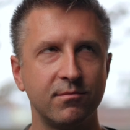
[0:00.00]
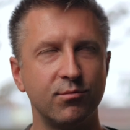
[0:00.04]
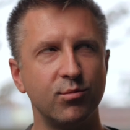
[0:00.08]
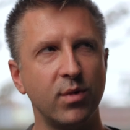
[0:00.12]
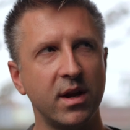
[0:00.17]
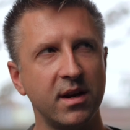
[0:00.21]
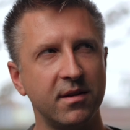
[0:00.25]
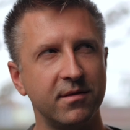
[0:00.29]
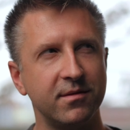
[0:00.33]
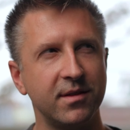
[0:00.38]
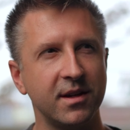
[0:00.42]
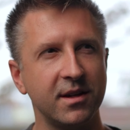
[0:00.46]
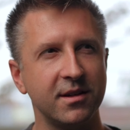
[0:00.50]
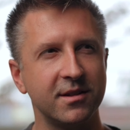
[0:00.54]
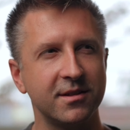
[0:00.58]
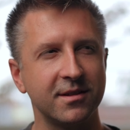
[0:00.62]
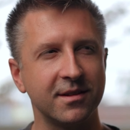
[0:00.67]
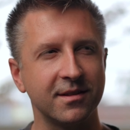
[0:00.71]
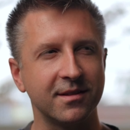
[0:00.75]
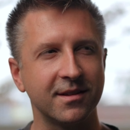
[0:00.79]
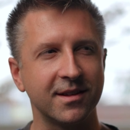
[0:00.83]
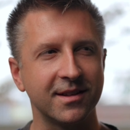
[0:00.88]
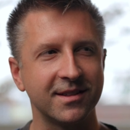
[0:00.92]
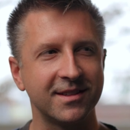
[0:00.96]

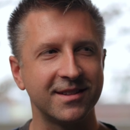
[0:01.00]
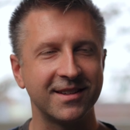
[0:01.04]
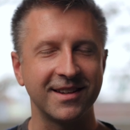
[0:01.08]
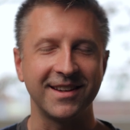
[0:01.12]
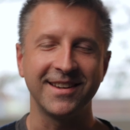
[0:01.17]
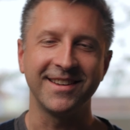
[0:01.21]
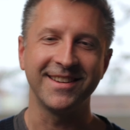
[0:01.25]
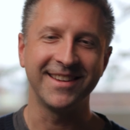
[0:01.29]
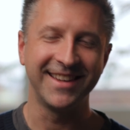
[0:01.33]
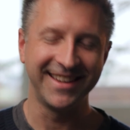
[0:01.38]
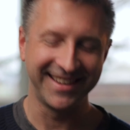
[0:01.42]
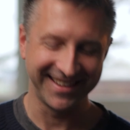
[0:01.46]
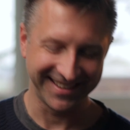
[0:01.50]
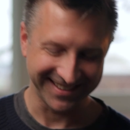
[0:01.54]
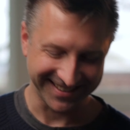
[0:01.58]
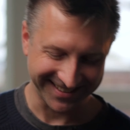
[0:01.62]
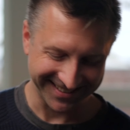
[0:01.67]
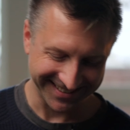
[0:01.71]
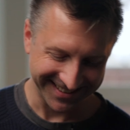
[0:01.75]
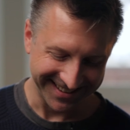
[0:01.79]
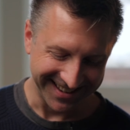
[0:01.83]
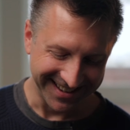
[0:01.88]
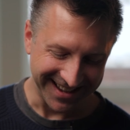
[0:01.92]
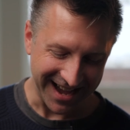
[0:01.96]
renovation, let's say.
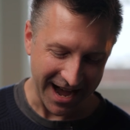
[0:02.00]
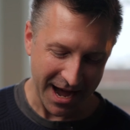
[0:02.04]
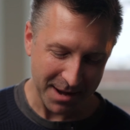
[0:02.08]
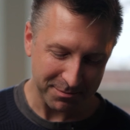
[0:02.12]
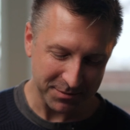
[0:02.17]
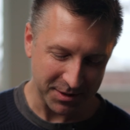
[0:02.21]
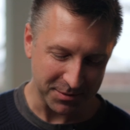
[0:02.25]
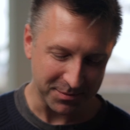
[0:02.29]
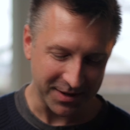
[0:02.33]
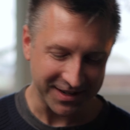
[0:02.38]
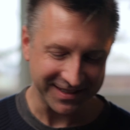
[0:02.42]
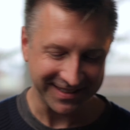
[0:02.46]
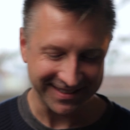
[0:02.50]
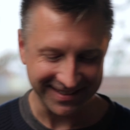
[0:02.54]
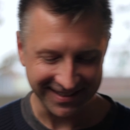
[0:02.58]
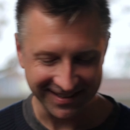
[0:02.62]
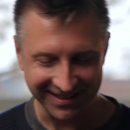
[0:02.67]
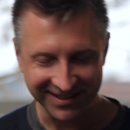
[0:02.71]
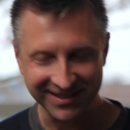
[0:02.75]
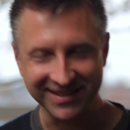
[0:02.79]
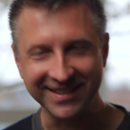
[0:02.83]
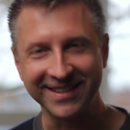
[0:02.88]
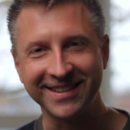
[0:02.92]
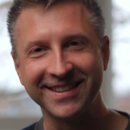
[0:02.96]

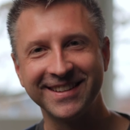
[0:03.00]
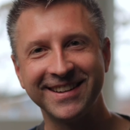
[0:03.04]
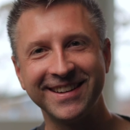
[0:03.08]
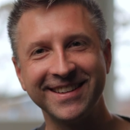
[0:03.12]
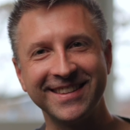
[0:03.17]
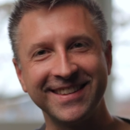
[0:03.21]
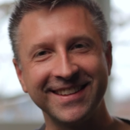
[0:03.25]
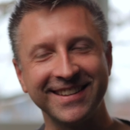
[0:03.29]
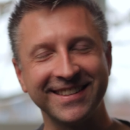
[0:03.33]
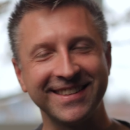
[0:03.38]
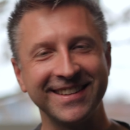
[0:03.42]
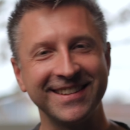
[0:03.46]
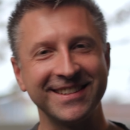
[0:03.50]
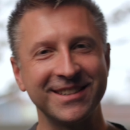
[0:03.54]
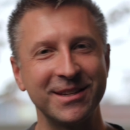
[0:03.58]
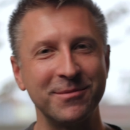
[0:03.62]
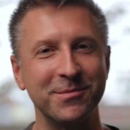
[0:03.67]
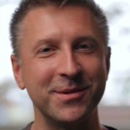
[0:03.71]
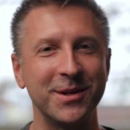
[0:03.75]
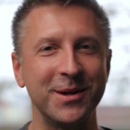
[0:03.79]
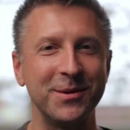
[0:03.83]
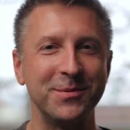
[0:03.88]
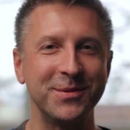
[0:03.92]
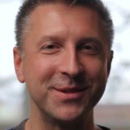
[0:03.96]
Optimization, I think they
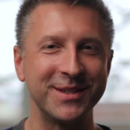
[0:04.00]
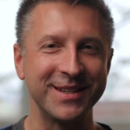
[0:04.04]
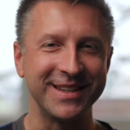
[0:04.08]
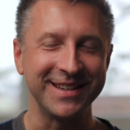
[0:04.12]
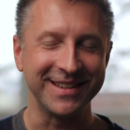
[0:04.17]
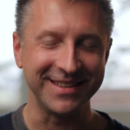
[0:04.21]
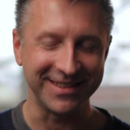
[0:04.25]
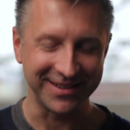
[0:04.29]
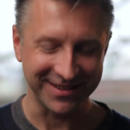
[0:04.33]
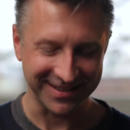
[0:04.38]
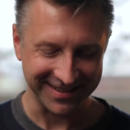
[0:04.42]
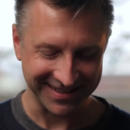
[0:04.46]
sometimes say in the